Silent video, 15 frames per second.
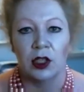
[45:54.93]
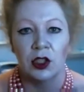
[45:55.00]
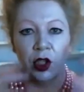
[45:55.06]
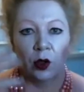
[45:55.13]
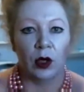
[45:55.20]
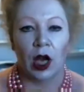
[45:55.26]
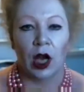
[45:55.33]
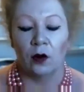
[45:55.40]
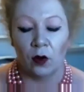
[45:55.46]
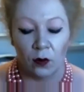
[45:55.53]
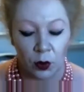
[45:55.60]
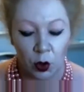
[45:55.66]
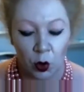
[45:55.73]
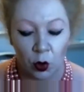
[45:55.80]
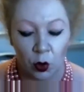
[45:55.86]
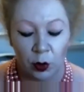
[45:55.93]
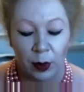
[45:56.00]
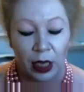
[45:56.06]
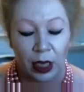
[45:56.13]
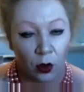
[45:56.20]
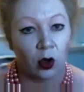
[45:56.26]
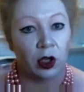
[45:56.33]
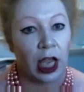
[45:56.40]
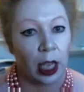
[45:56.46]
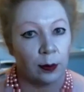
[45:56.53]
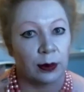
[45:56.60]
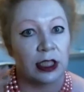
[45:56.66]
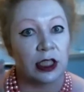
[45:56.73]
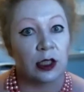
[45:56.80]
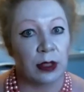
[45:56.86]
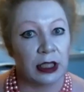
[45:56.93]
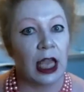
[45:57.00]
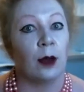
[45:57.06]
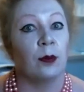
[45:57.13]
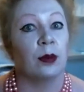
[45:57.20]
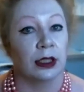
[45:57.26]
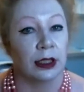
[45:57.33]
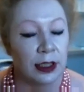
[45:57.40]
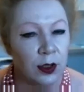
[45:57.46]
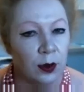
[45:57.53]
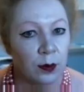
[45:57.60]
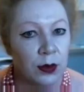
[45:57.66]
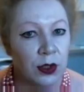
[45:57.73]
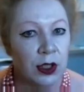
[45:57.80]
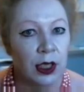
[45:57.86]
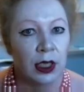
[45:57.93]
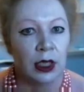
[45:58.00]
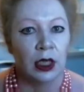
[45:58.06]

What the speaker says: because you and I have often talked about not capitalism, but capitalisms.